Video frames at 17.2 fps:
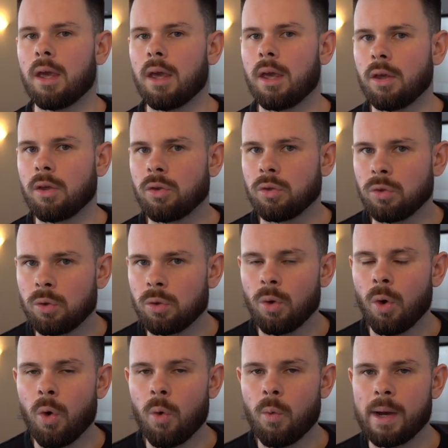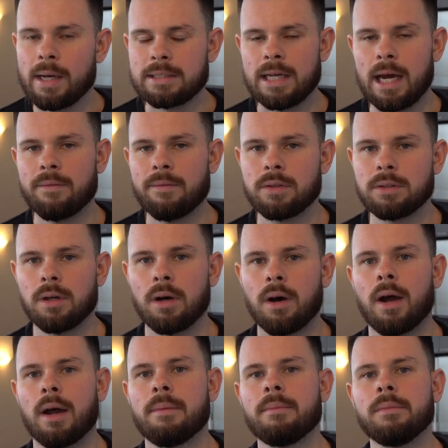You always have the
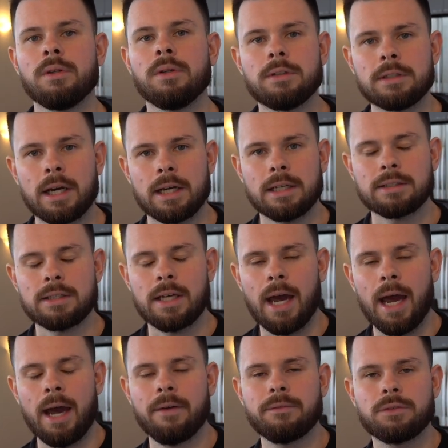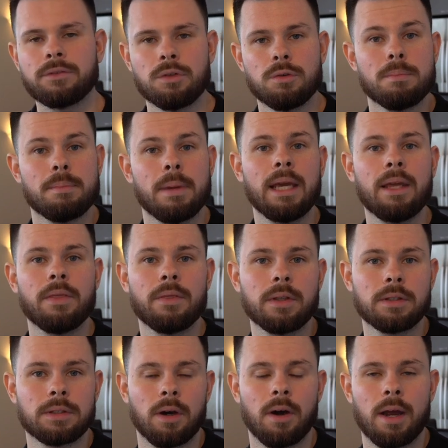time, you just have to make the
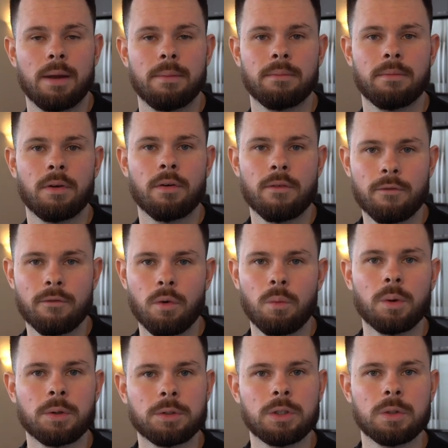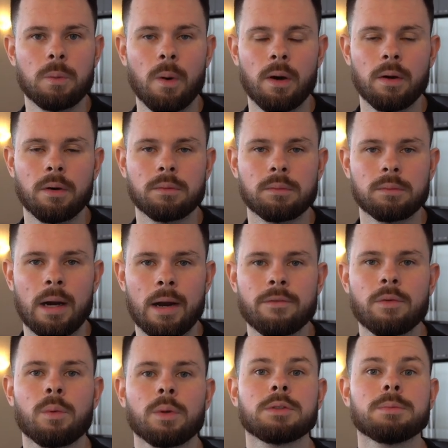time for what you want, right?
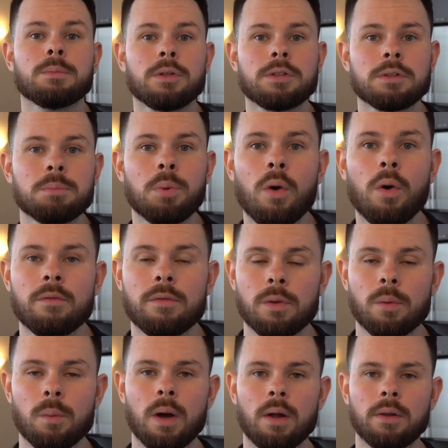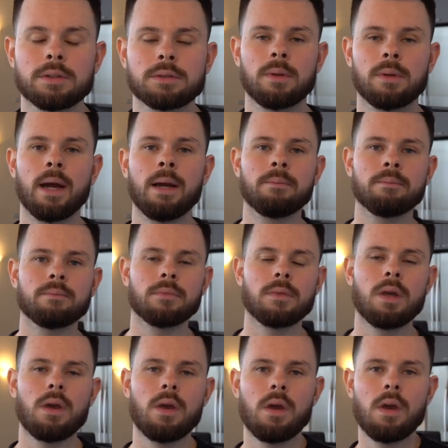For what's most important in the world, right?
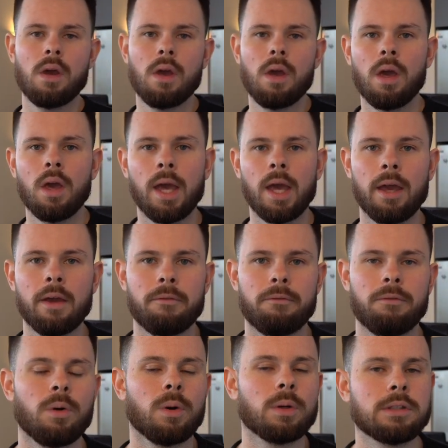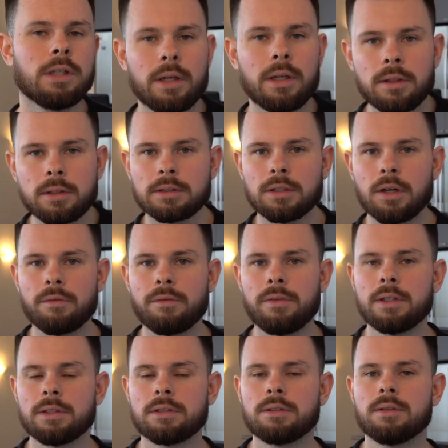If you're telling yourself the
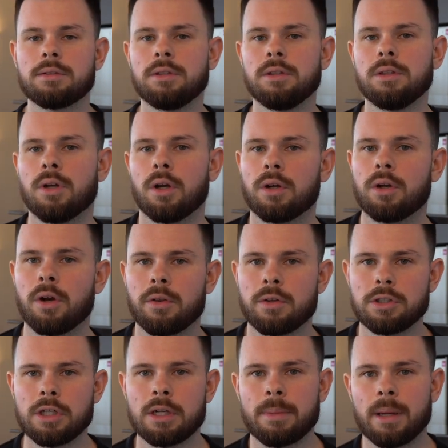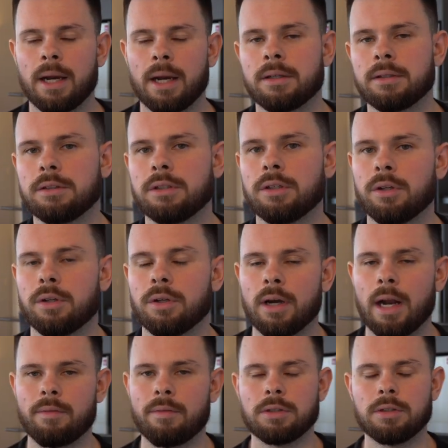excuse that you don't go to the gym and you don't
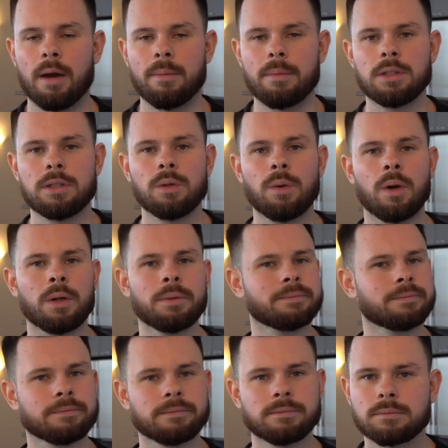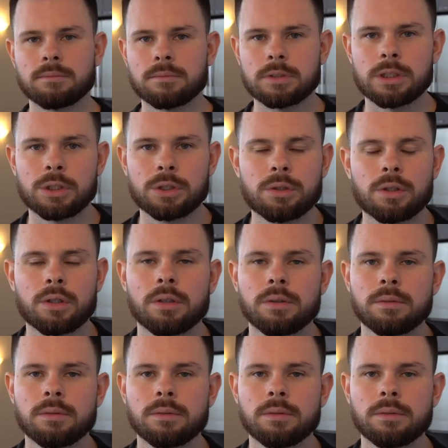have the time to do it, it's not true.